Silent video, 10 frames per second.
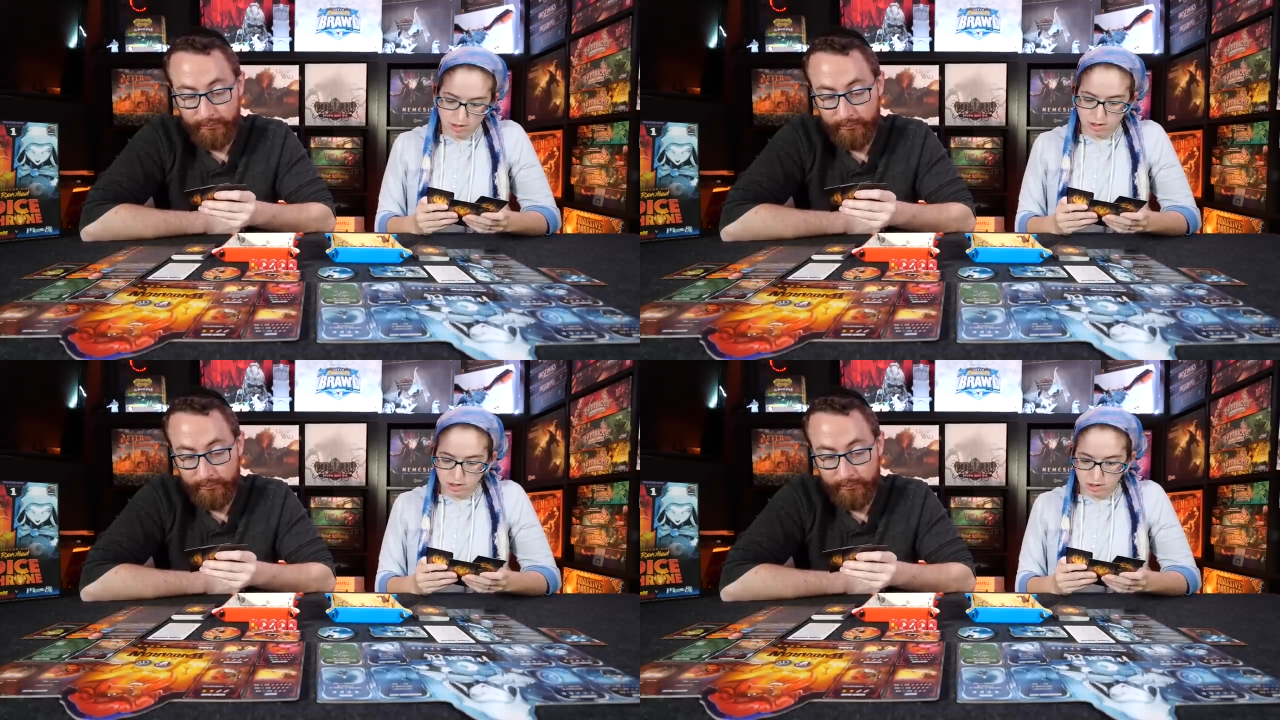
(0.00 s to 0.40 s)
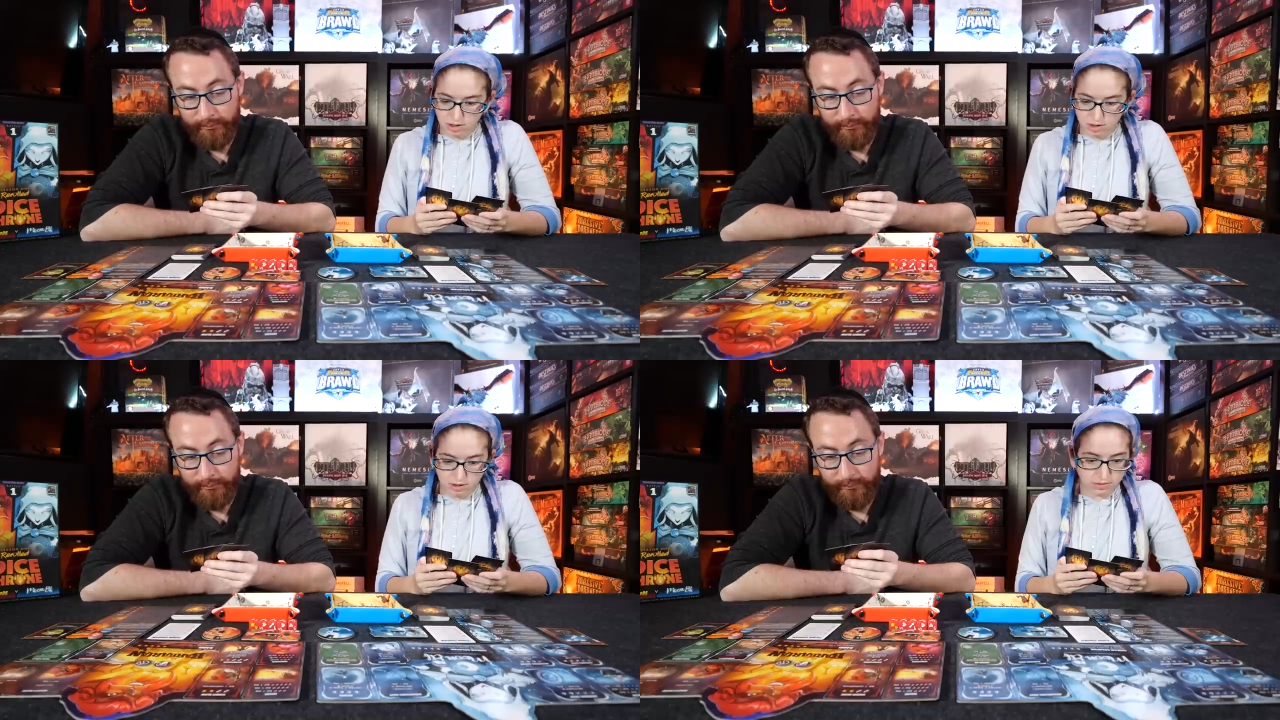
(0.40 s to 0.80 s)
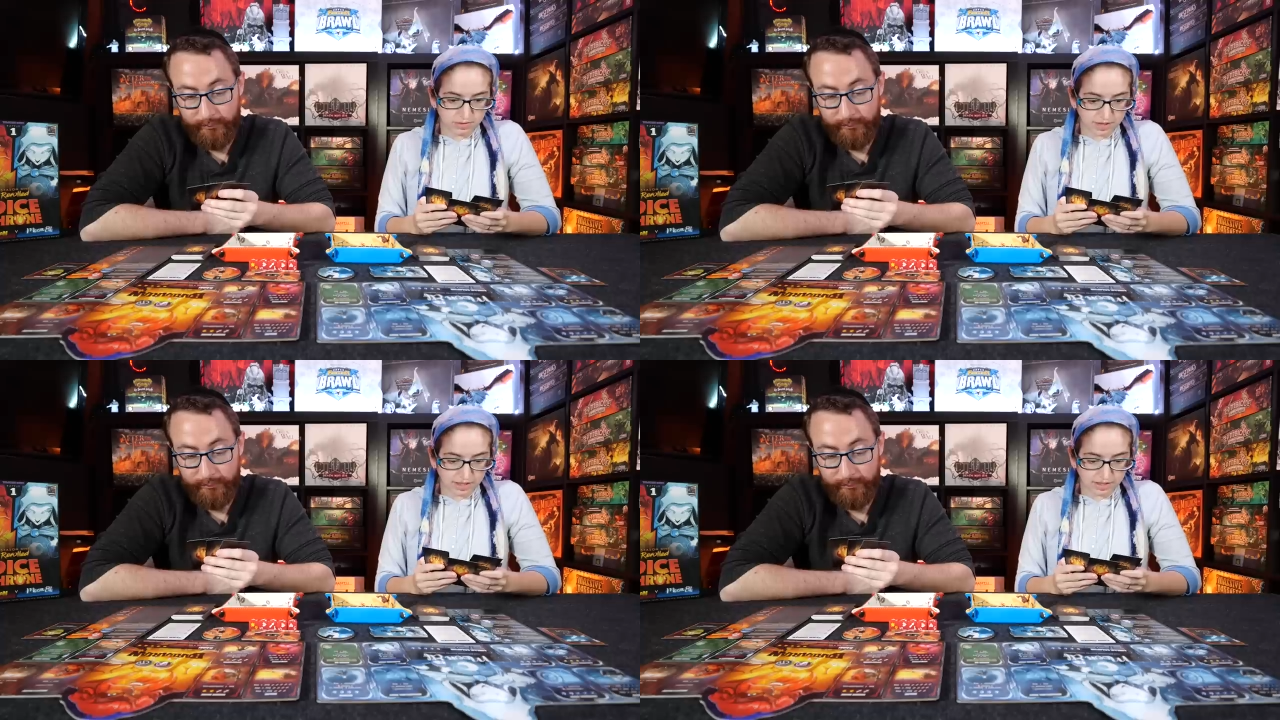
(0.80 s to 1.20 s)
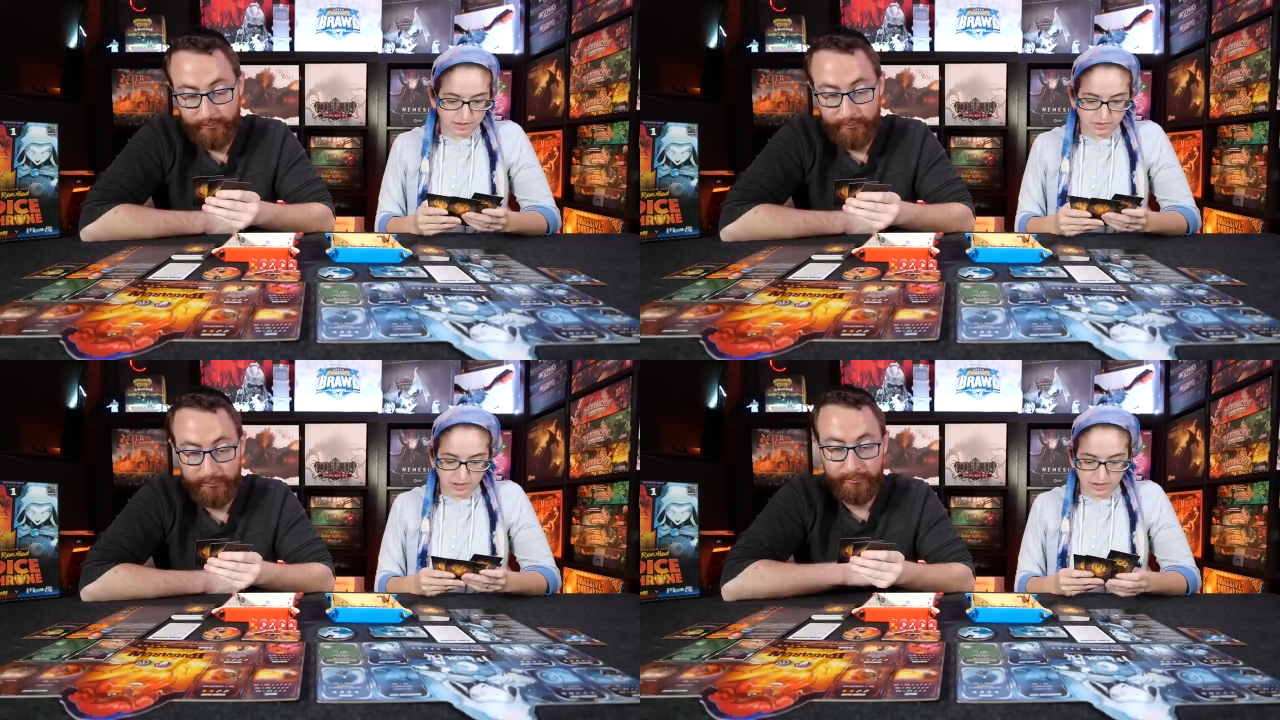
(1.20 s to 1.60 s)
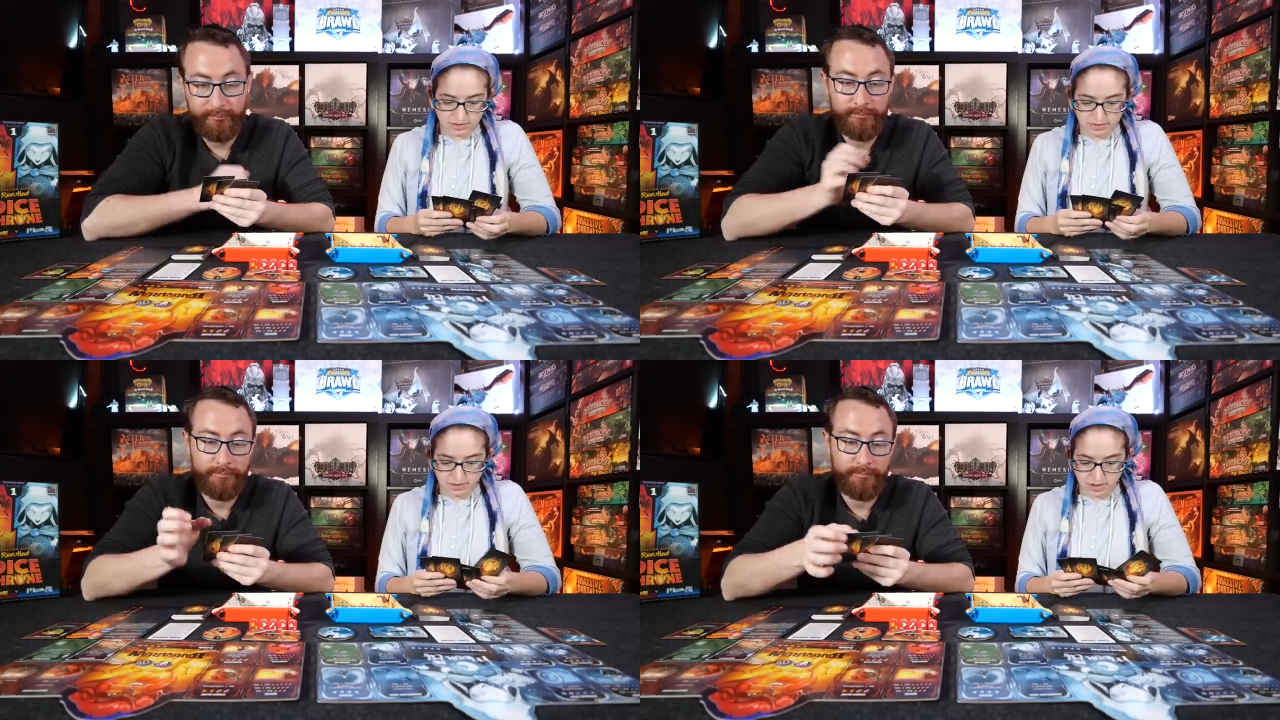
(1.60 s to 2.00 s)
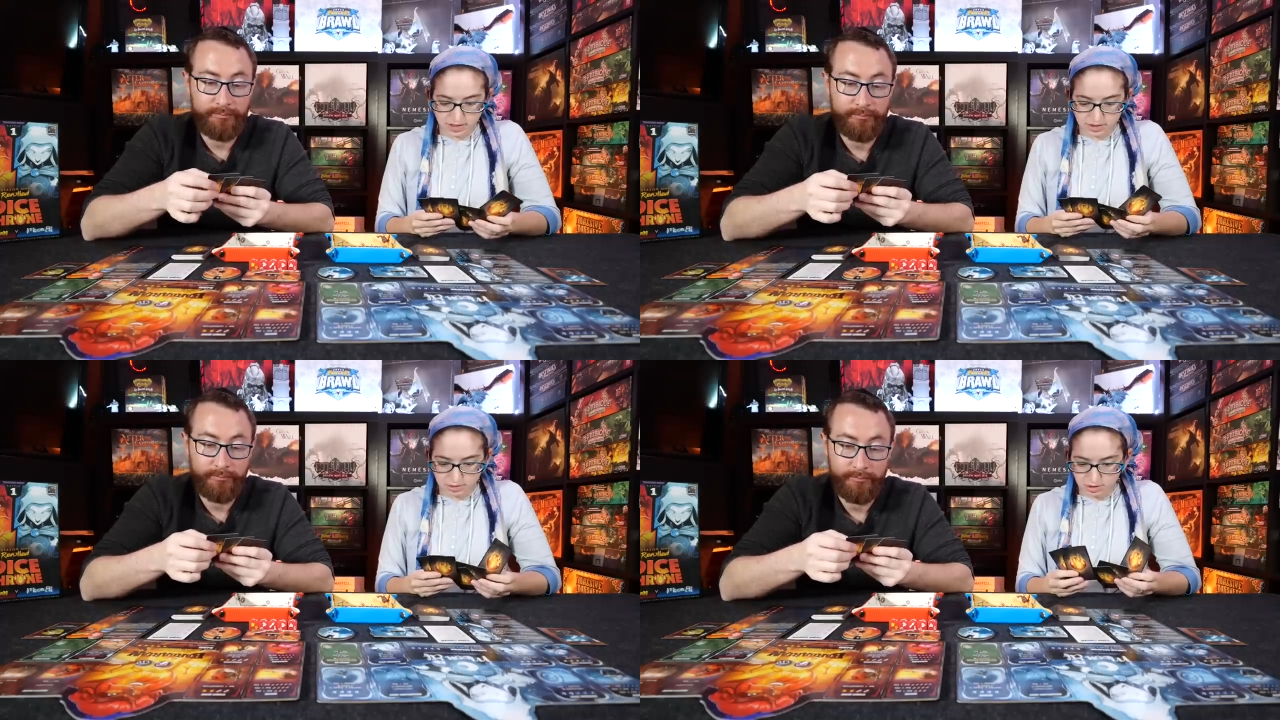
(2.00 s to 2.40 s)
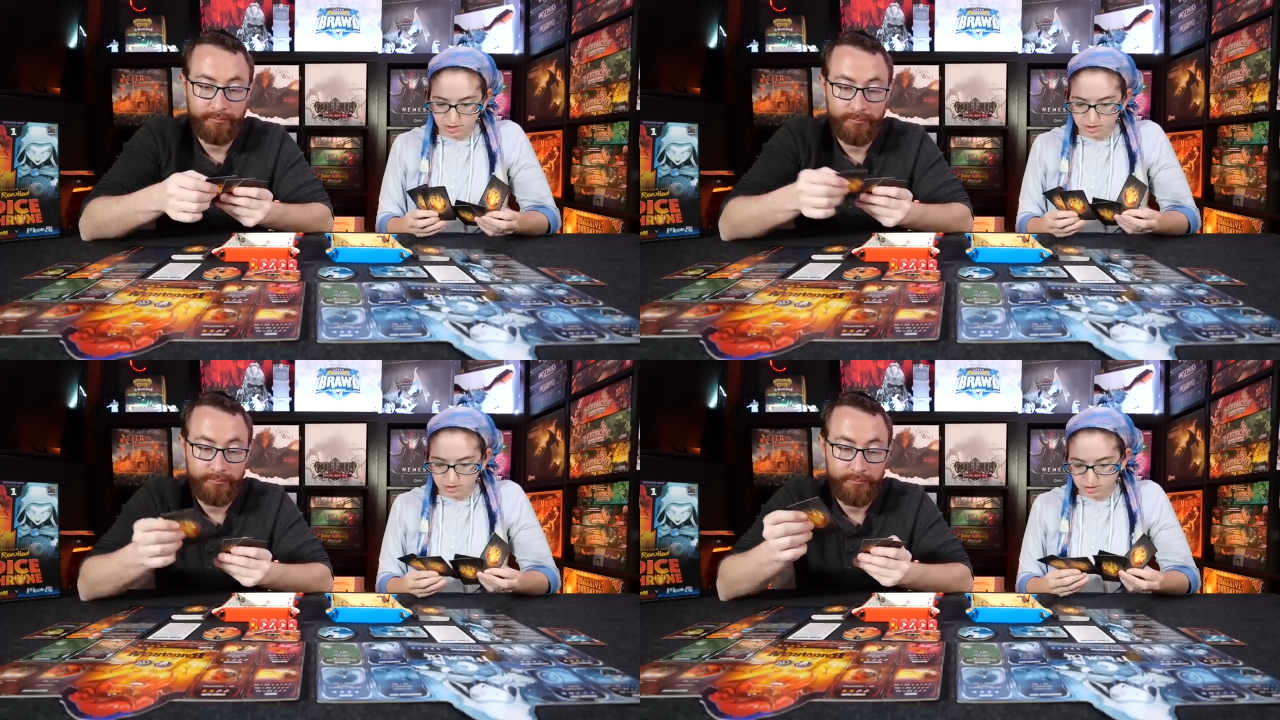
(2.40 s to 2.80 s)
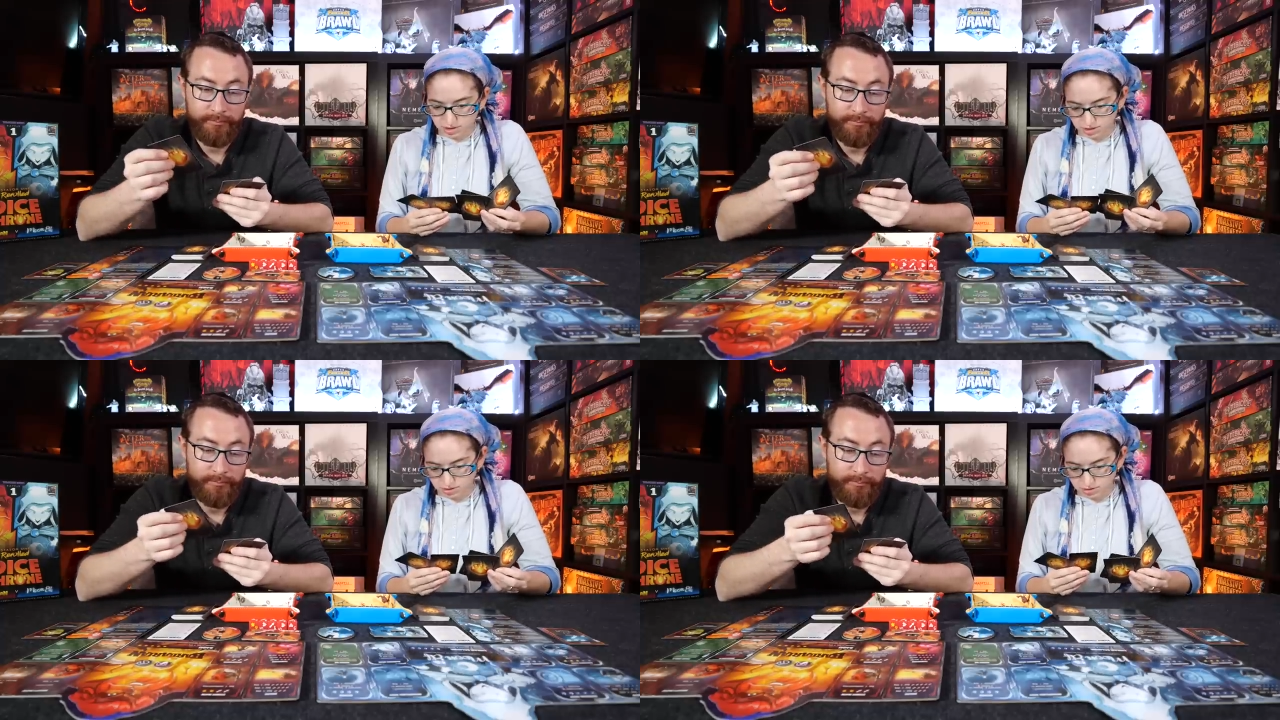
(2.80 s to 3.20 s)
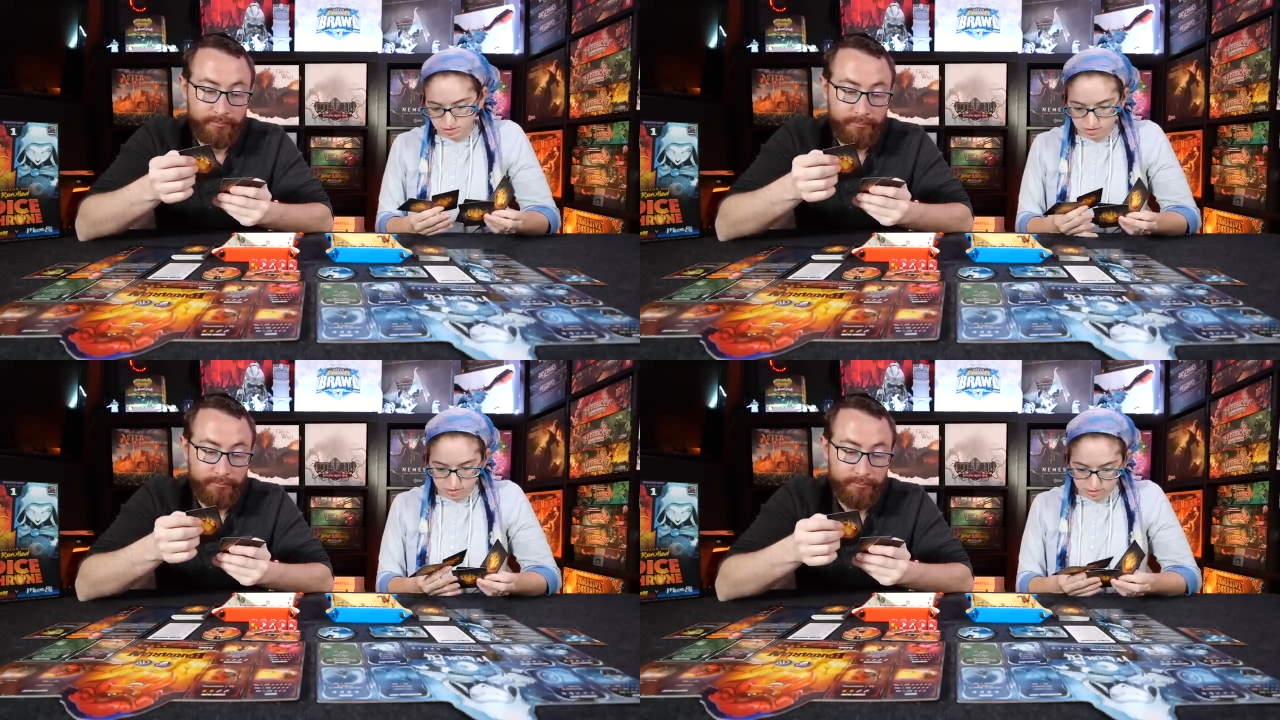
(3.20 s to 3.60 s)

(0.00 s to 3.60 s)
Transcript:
Speaker 1: Oh, that's different. Funny story. Okay, hold on.